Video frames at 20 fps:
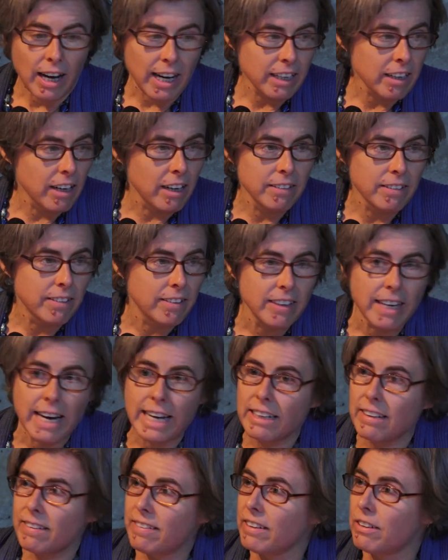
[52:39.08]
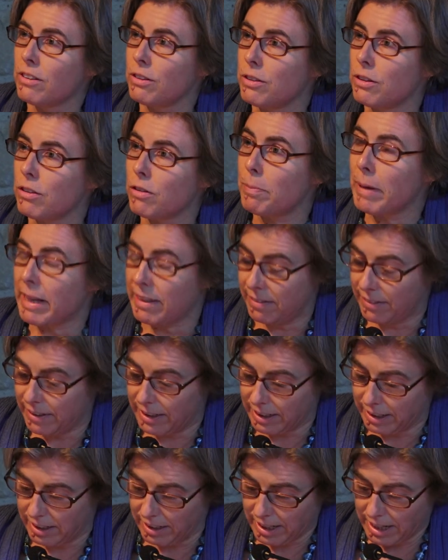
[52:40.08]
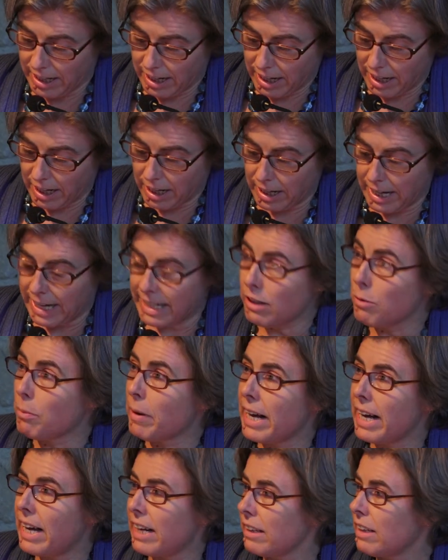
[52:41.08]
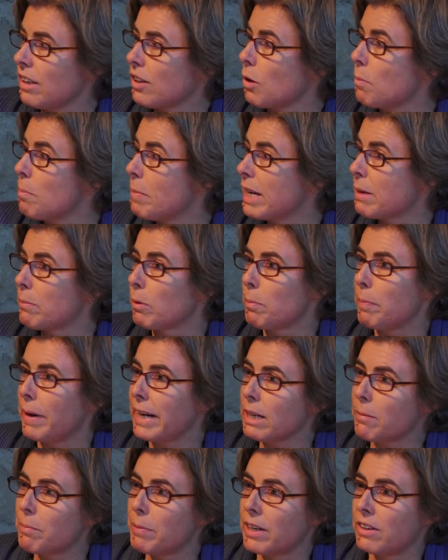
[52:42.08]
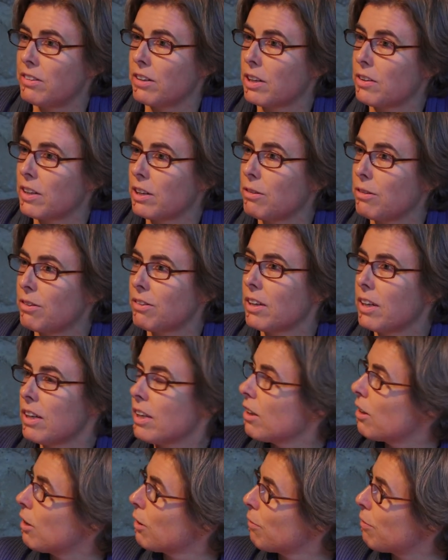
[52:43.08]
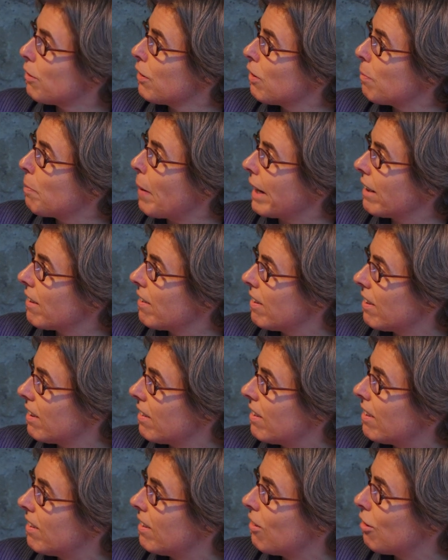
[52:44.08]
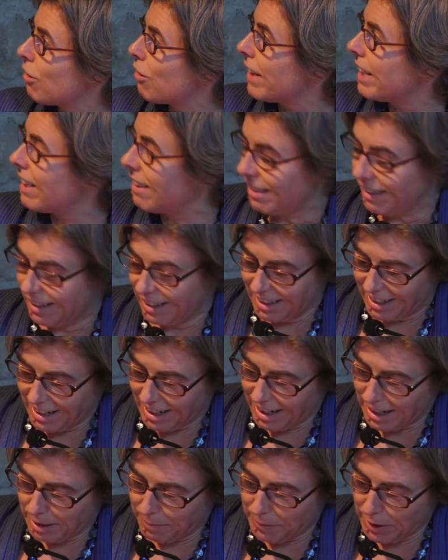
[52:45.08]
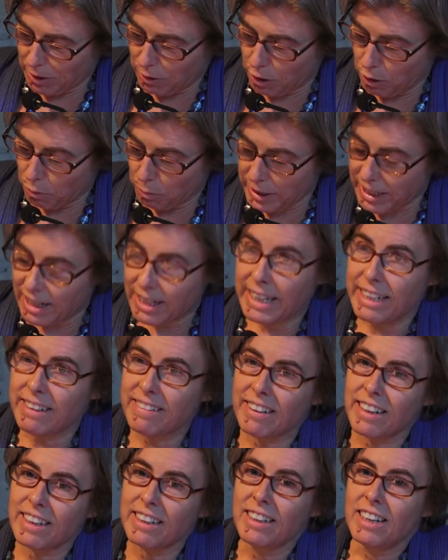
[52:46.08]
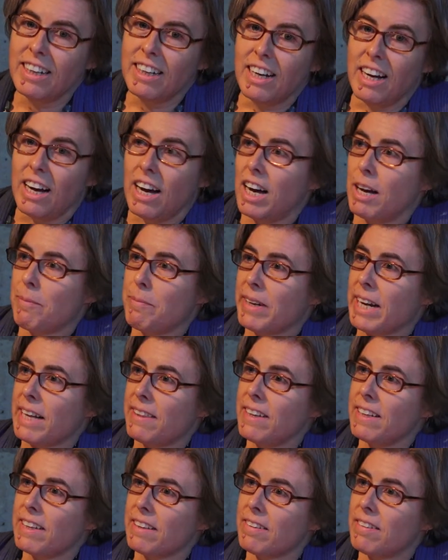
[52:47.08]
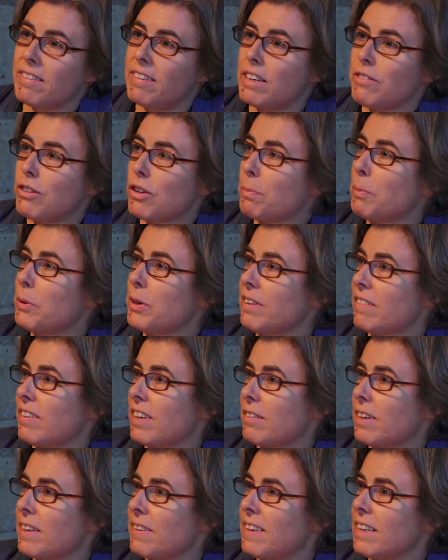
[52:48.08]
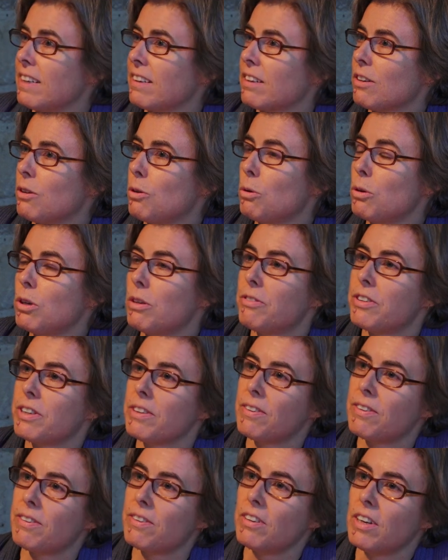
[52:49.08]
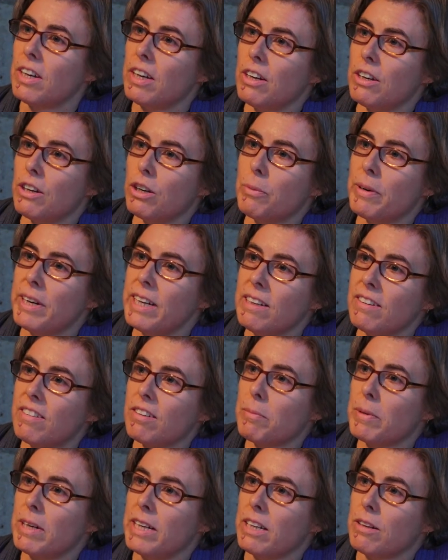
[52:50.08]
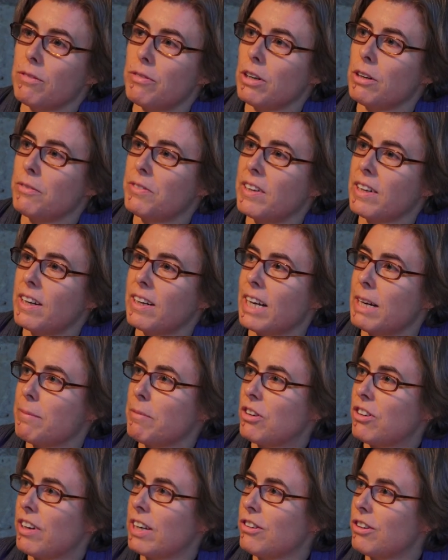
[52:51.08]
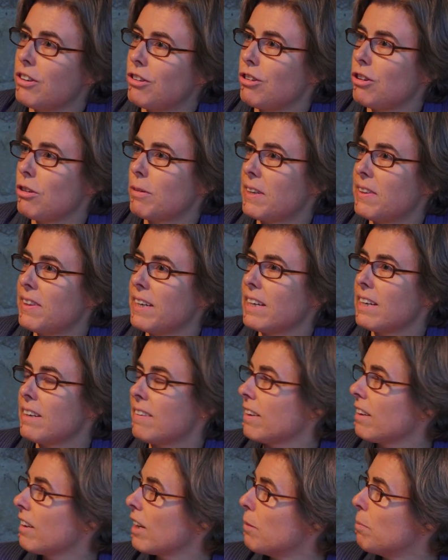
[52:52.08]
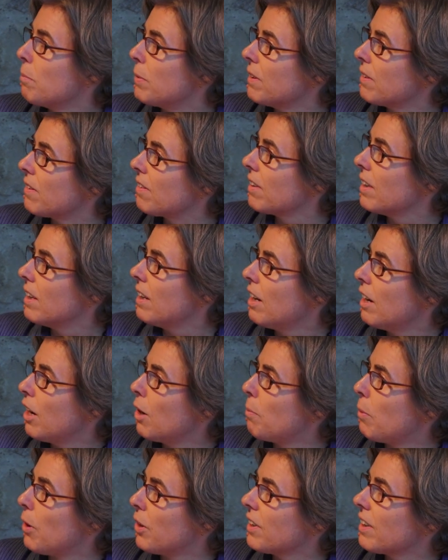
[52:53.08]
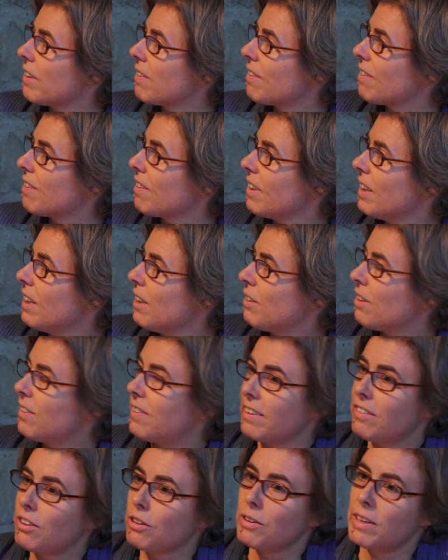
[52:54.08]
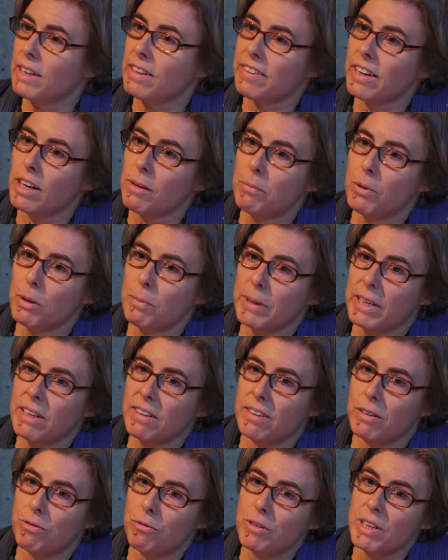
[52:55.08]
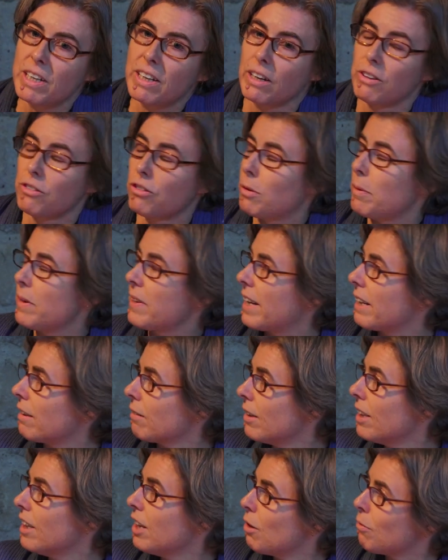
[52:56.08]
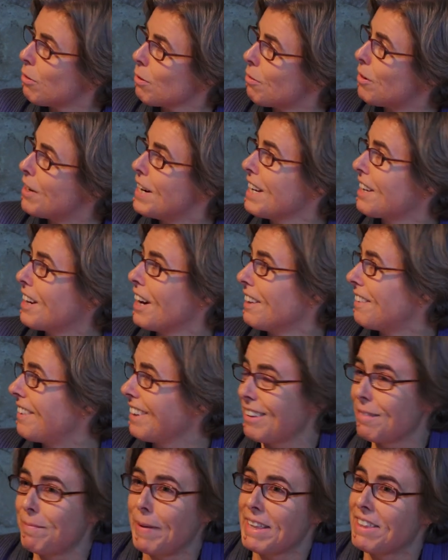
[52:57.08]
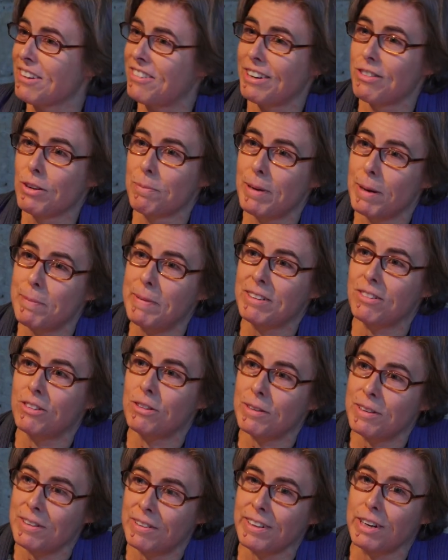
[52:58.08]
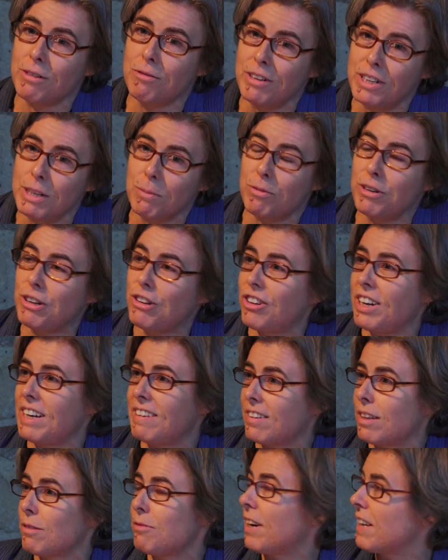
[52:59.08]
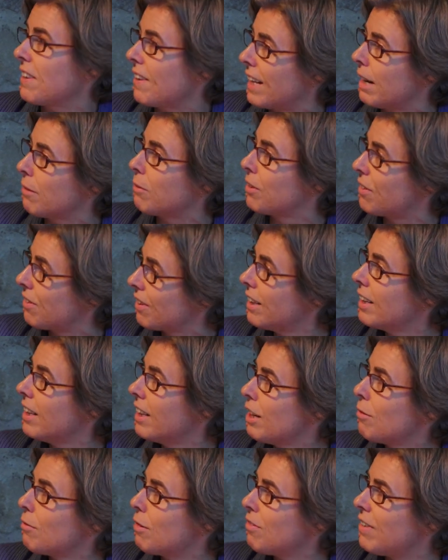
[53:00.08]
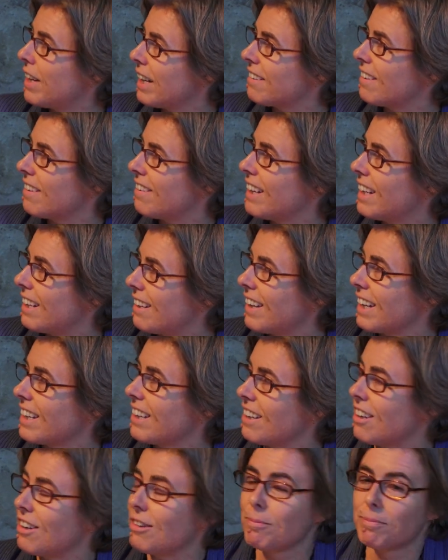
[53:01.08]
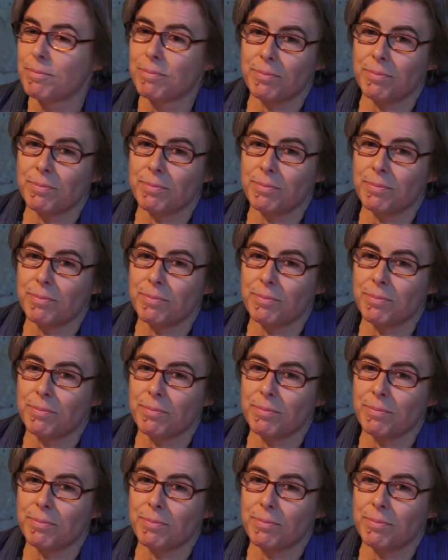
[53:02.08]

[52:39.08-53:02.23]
I can't see any single-use plastic anywhere. You know, minimal paper, none of those conference bags that disintegrate a week later. And I think there's a serious point here. I think that all of us who are intimately involved in the climate change issue, I think it's incumbent upon us to set a good example, because if we can't do it, then we really can't expect the general public to do it. So I really appreciated the fact that that was reflected here. Thank you.